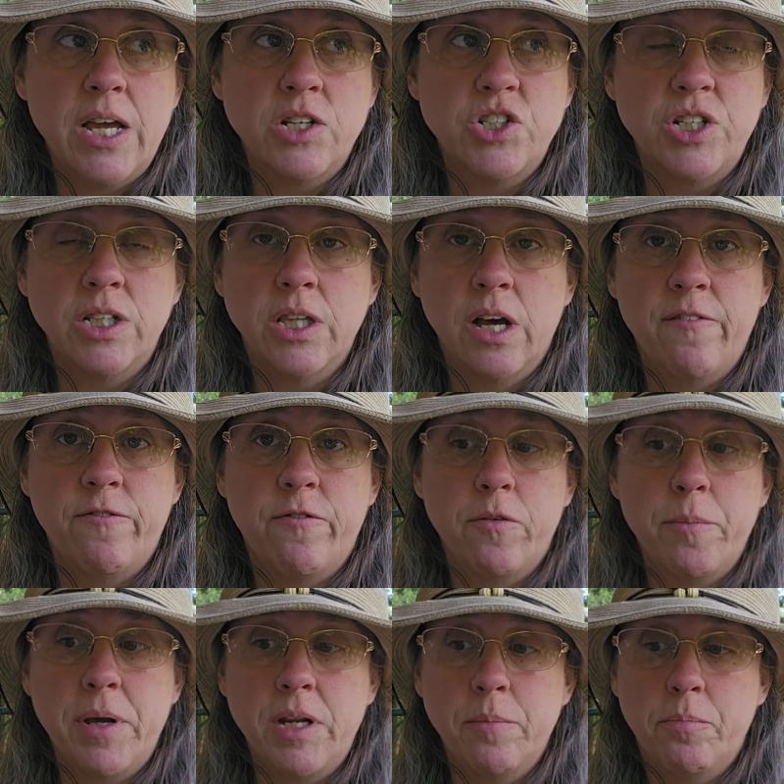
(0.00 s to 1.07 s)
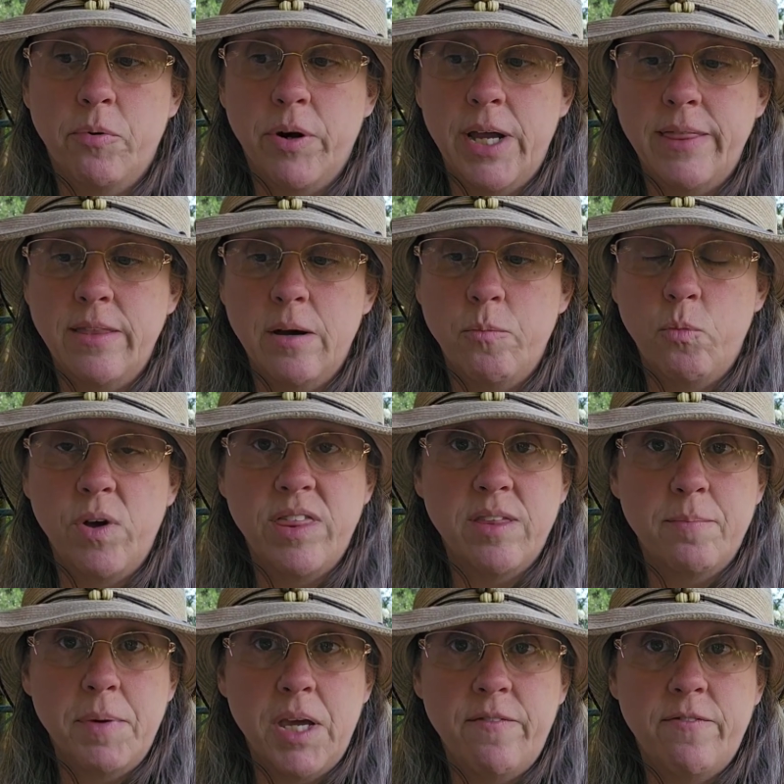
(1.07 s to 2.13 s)
and she'd love for me to bring them
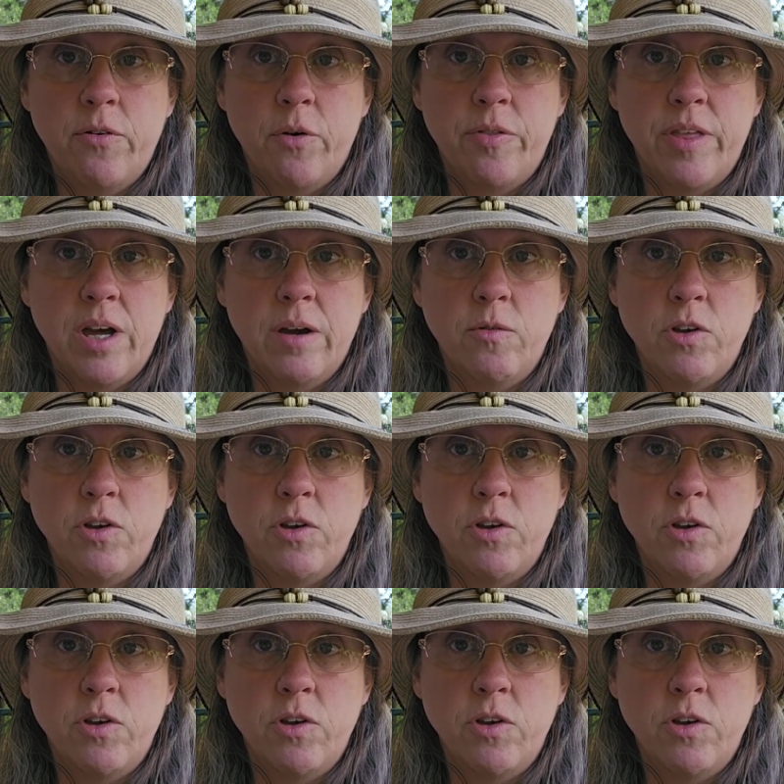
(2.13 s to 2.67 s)
with me for the